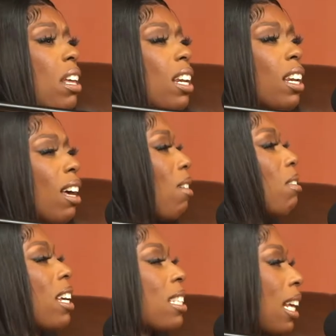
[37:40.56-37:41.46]
no,
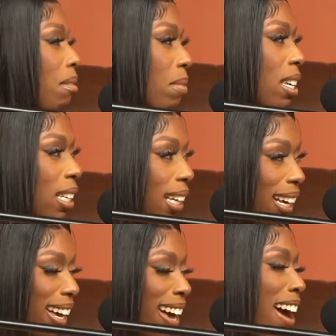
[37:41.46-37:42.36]
that's not me.
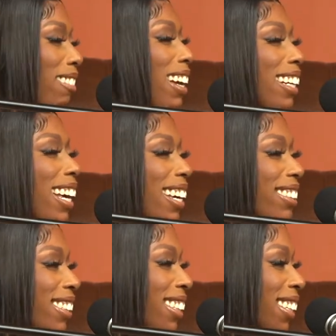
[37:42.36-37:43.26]
Like, I'm not a hater.